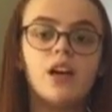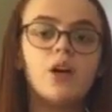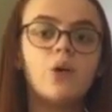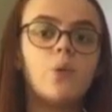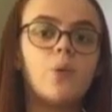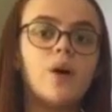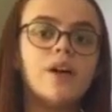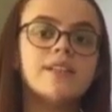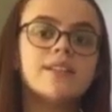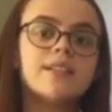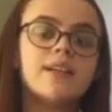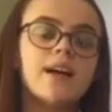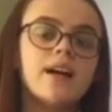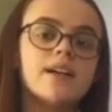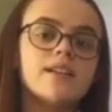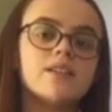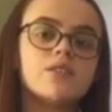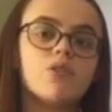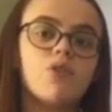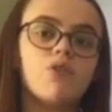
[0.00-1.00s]
What
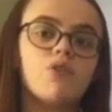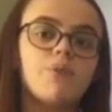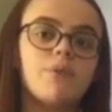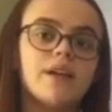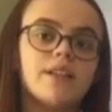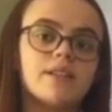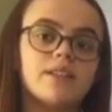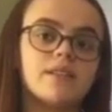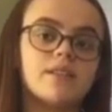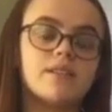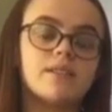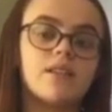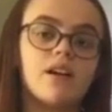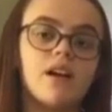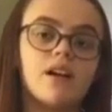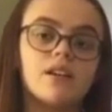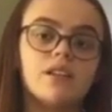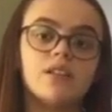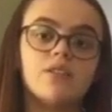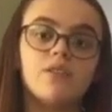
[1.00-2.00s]
kinds of methods
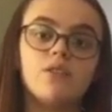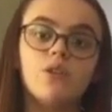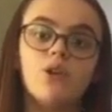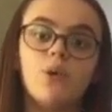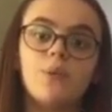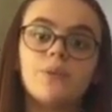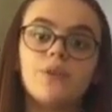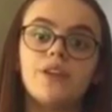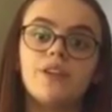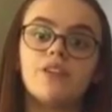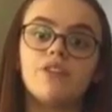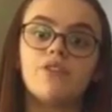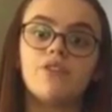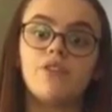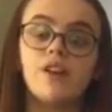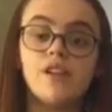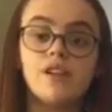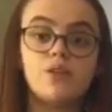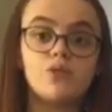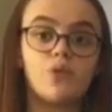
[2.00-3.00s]
are developed in the
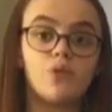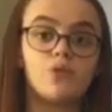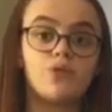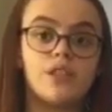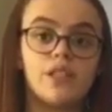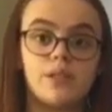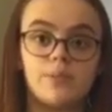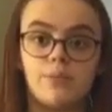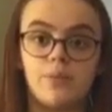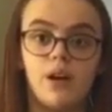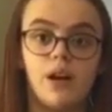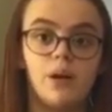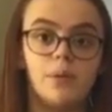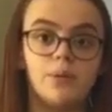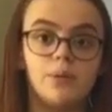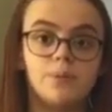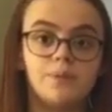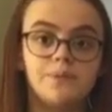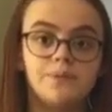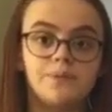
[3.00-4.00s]
face of this
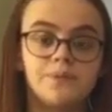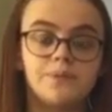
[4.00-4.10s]
problem?